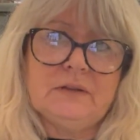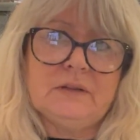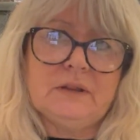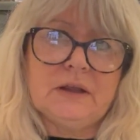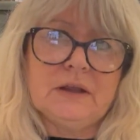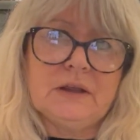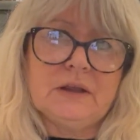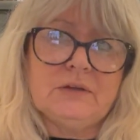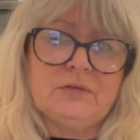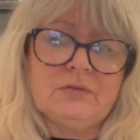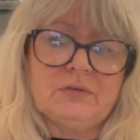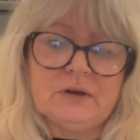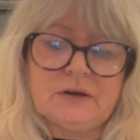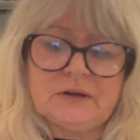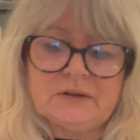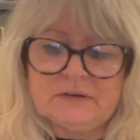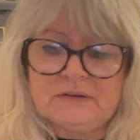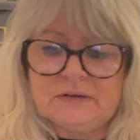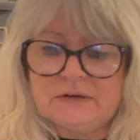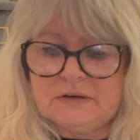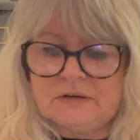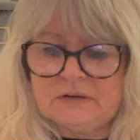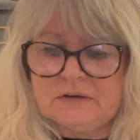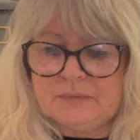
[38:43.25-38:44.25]
thank you for
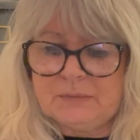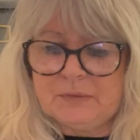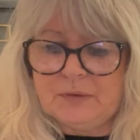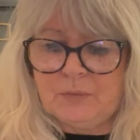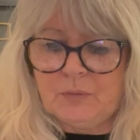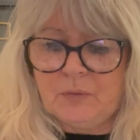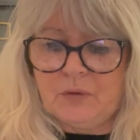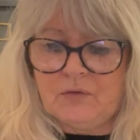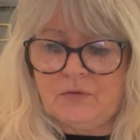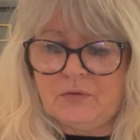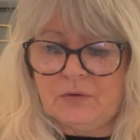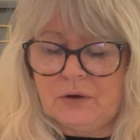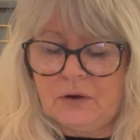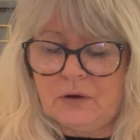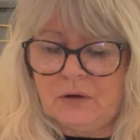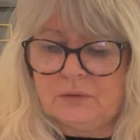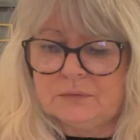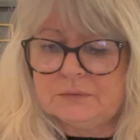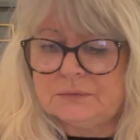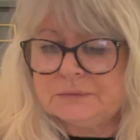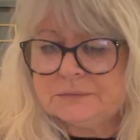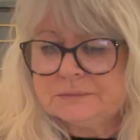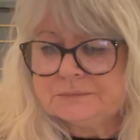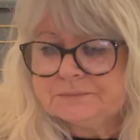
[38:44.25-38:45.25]
listening to me waffle on.